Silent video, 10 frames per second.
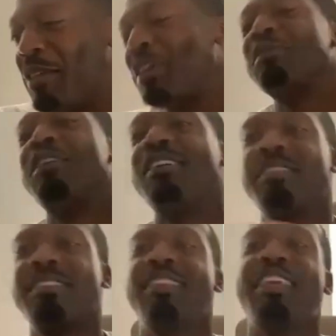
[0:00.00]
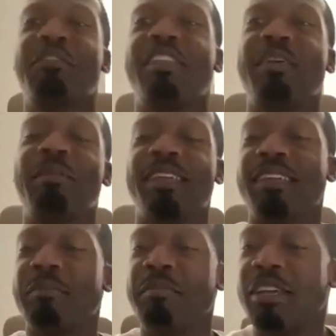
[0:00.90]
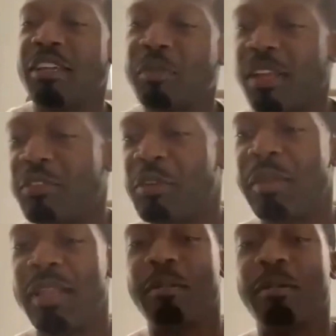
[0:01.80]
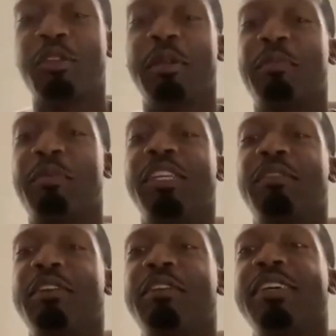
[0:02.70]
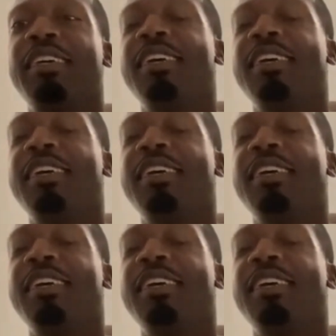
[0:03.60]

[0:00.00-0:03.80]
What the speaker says: first of all, thank you for letting me be on this platform, man. I'm extremely appreciative of it.